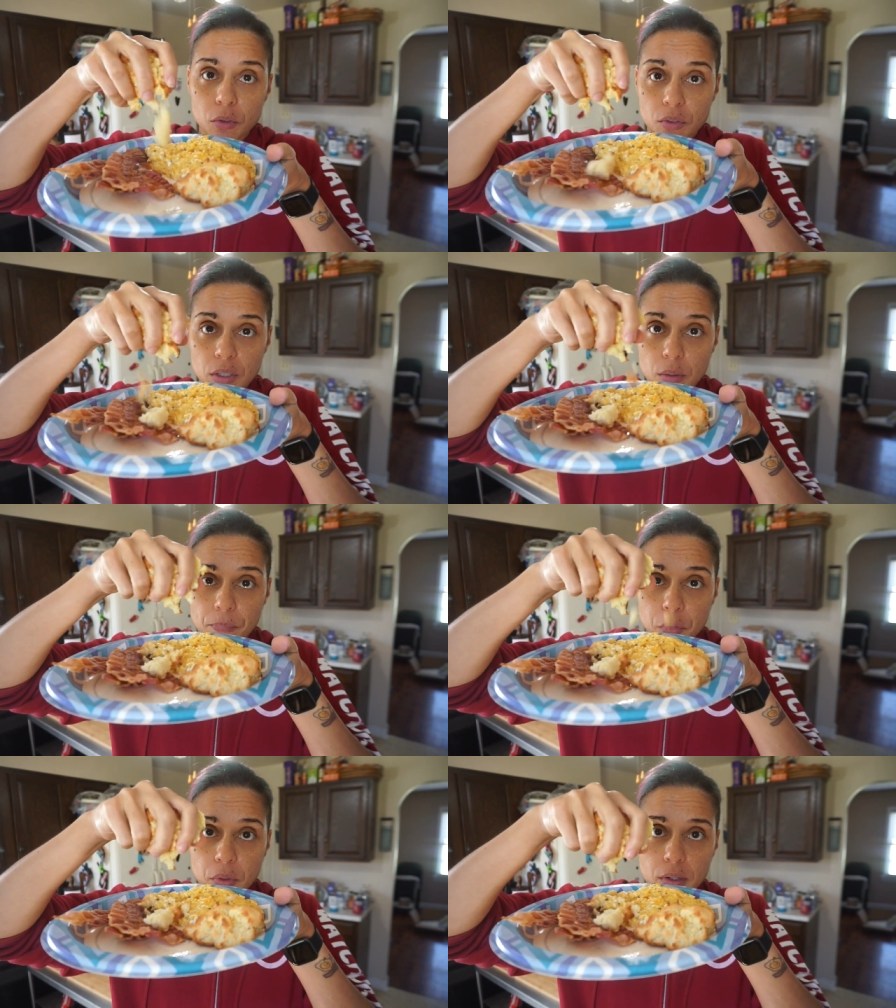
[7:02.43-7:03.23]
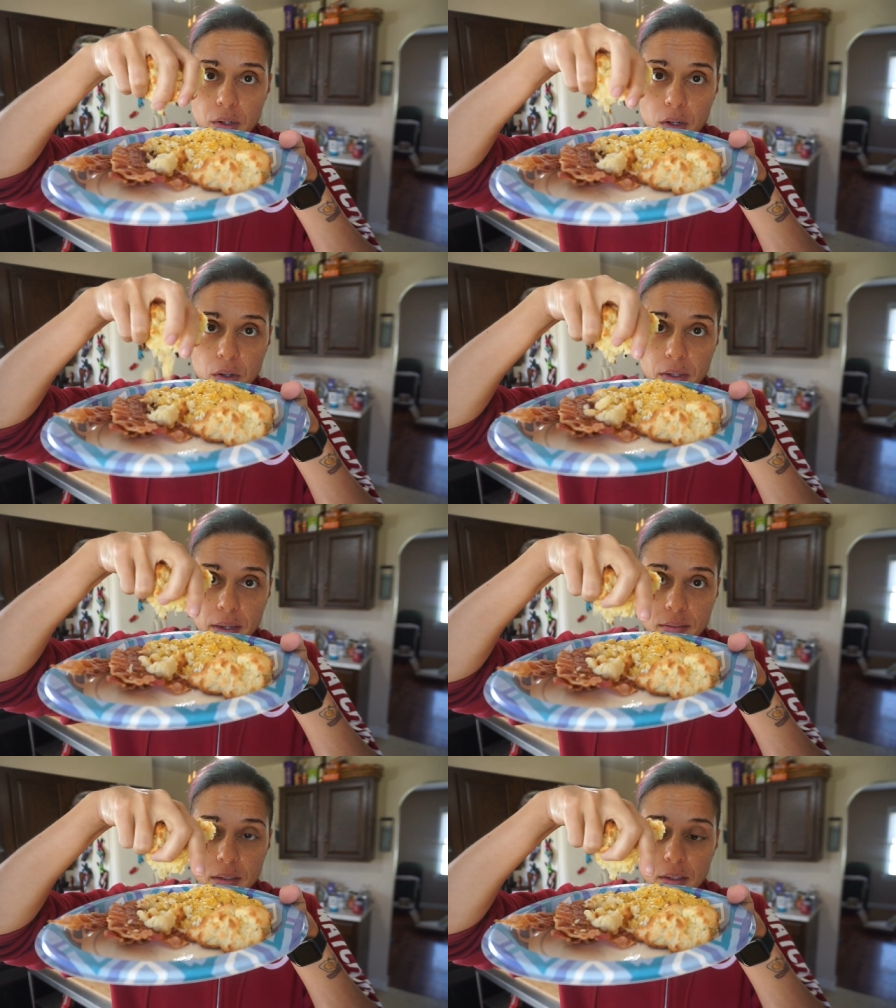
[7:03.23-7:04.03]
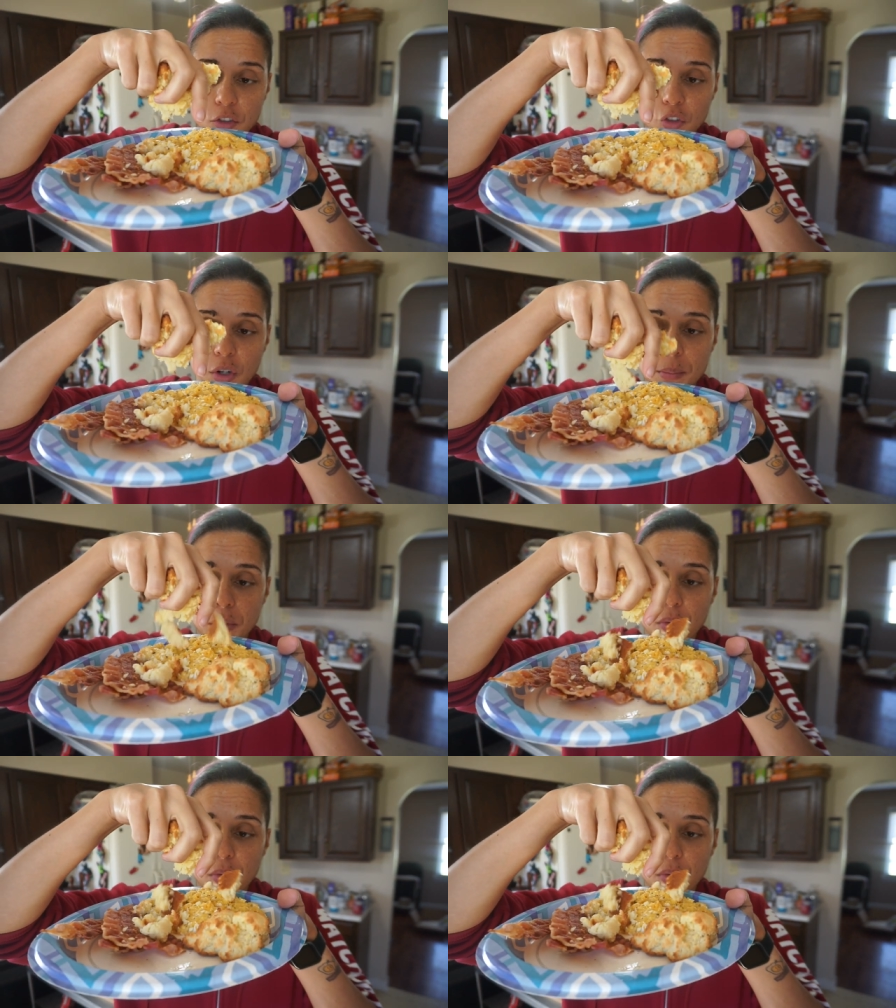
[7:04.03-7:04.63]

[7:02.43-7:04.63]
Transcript: See what I'm doing here? Oh yeah, see that just crumbled